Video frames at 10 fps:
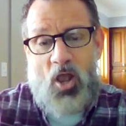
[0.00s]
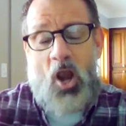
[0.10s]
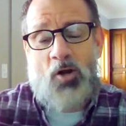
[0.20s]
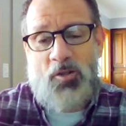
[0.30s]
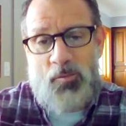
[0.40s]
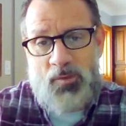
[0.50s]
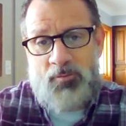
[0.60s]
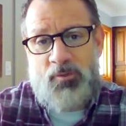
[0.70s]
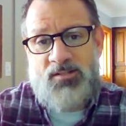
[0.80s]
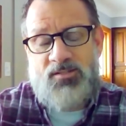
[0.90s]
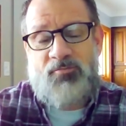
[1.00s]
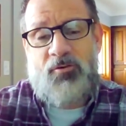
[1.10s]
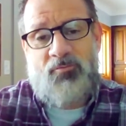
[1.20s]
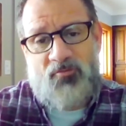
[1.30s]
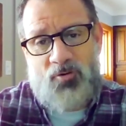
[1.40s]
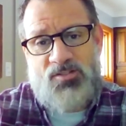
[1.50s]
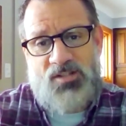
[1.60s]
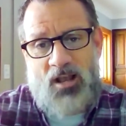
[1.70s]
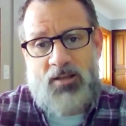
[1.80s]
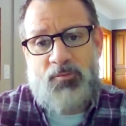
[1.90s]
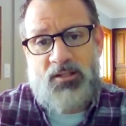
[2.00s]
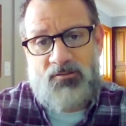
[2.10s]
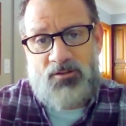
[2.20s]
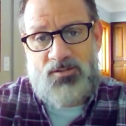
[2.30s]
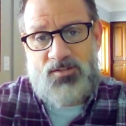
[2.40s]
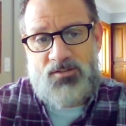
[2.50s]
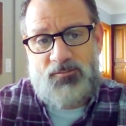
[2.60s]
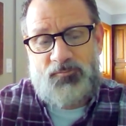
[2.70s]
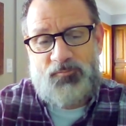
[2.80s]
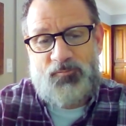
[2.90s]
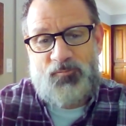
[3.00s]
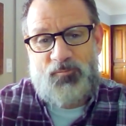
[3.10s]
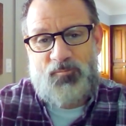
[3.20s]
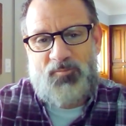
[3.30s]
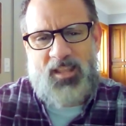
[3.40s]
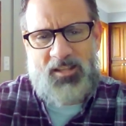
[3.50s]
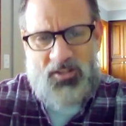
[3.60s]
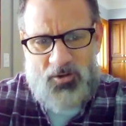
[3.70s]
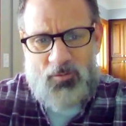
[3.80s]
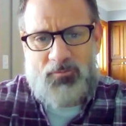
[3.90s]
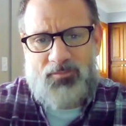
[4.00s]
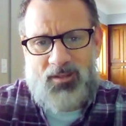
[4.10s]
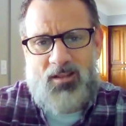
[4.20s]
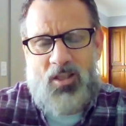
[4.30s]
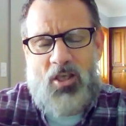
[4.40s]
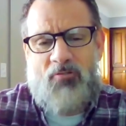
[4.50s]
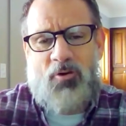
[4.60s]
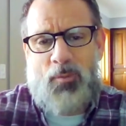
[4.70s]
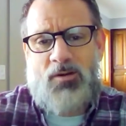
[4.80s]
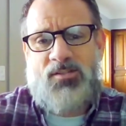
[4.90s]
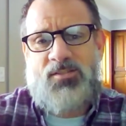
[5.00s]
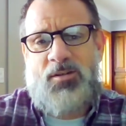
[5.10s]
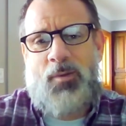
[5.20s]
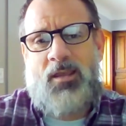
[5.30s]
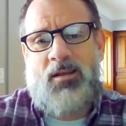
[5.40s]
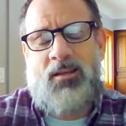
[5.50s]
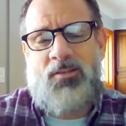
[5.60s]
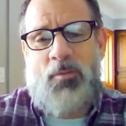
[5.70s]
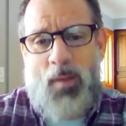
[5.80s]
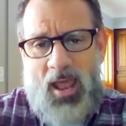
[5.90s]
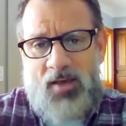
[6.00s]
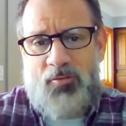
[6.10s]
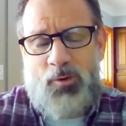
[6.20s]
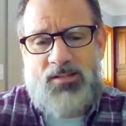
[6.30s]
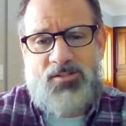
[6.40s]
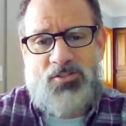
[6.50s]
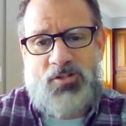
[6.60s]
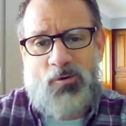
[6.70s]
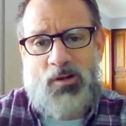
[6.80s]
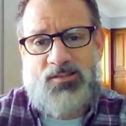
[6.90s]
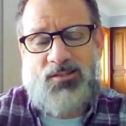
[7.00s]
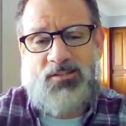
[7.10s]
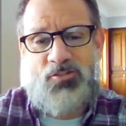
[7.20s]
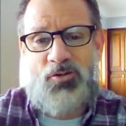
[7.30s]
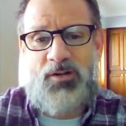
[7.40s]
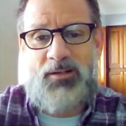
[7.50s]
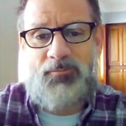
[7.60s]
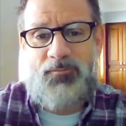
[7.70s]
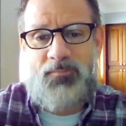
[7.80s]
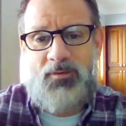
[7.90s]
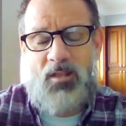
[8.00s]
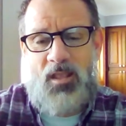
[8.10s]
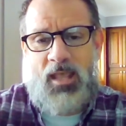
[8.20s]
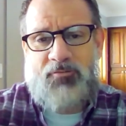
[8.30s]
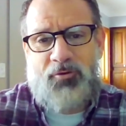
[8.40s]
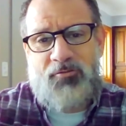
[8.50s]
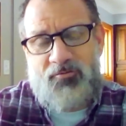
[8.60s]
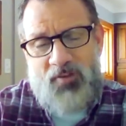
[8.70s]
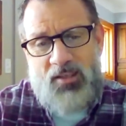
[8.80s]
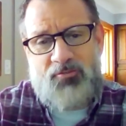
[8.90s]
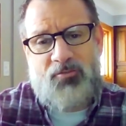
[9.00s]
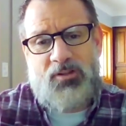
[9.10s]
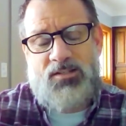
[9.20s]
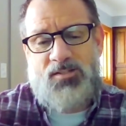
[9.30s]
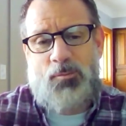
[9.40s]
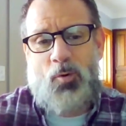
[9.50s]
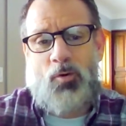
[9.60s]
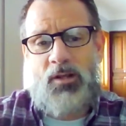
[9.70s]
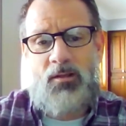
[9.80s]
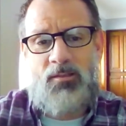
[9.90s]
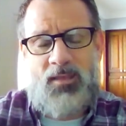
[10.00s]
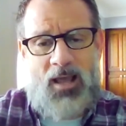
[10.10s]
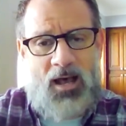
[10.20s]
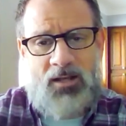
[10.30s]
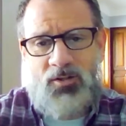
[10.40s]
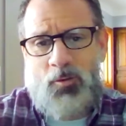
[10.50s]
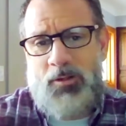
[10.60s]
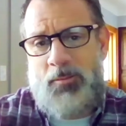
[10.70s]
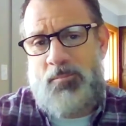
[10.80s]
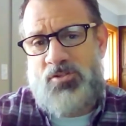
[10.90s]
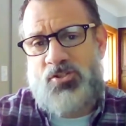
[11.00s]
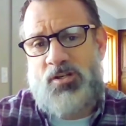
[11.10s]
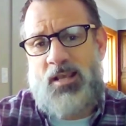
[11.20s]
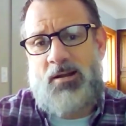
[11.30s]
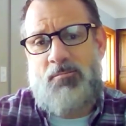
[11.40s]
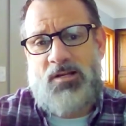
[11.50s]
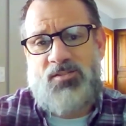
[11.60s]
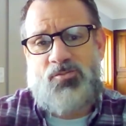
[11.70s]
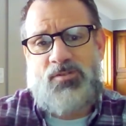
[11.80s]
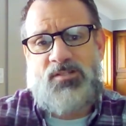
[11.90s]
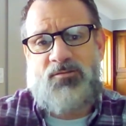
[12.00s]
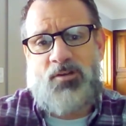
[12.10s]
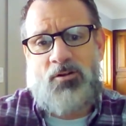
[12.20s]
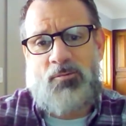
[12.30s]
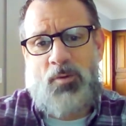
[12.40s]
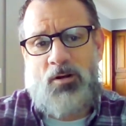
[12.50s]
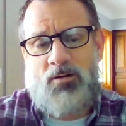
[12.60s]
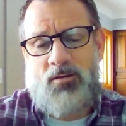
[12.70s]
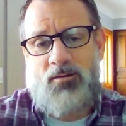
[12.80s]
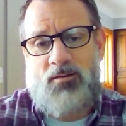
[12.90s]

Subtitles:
are commitments from first-time givers. Thank you for participating in the Pathways to Generosity journey and for faithfully supporting the ongoing mission and ministries of Narden Park.